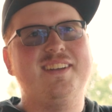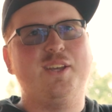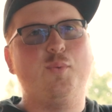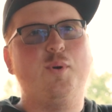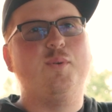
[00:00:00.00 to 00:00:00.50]

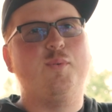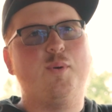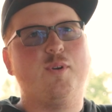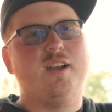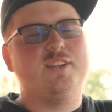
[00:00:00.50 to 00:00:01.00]
and what
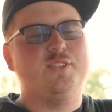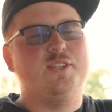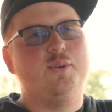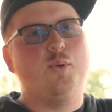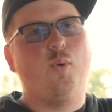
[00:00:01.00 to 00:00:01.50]
we're actually
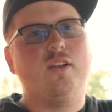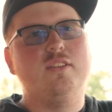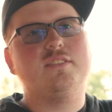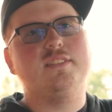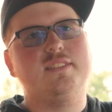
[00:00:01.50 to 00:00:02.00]
doing
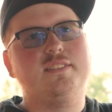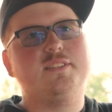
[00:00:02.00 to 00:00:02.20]
wirelessly.